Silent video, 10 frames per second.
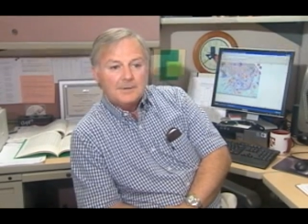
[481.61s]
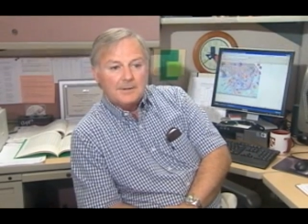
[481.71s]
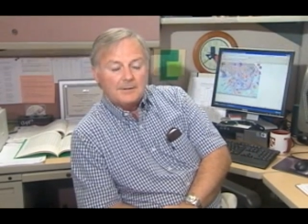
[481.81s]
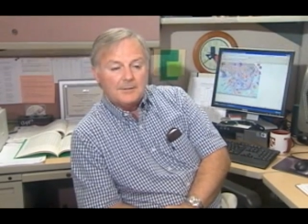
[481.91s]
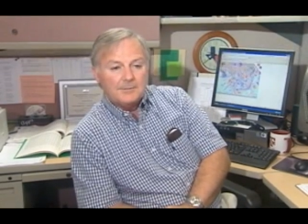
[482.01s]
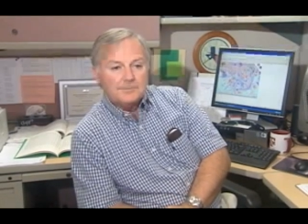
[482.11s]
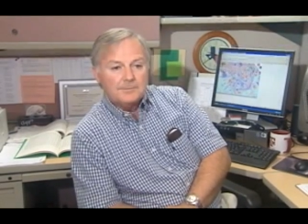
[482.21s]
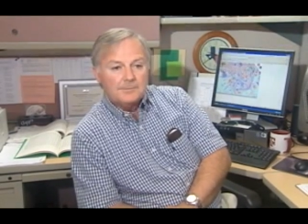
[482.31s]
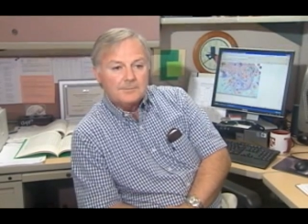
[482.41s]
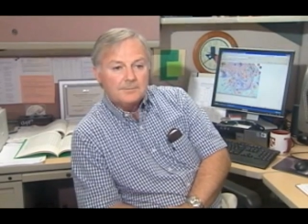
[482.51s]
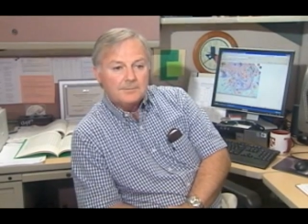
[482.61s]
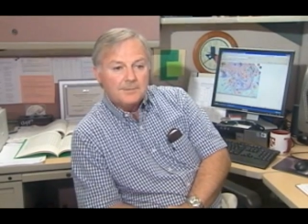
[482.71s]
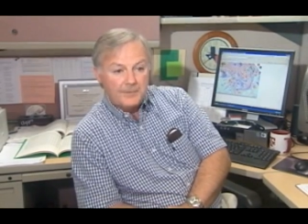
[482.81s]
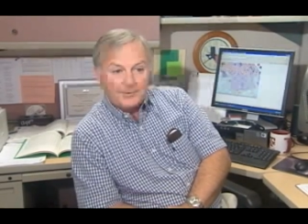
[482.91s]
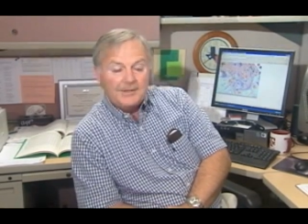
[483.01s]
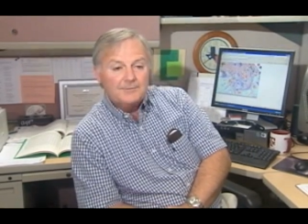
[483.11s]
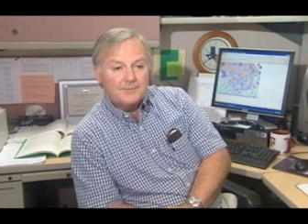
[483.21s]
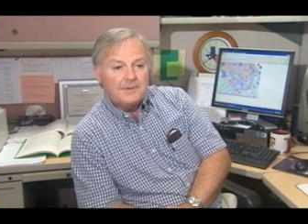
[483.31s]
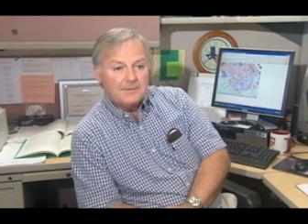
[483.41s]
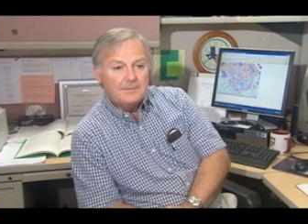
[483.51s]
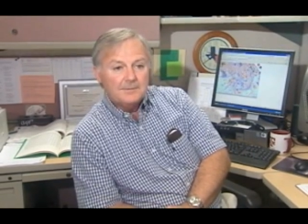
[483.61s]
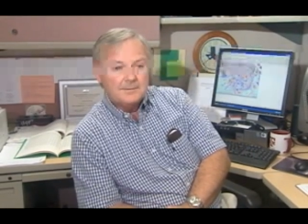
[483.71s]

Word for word: uh, their district.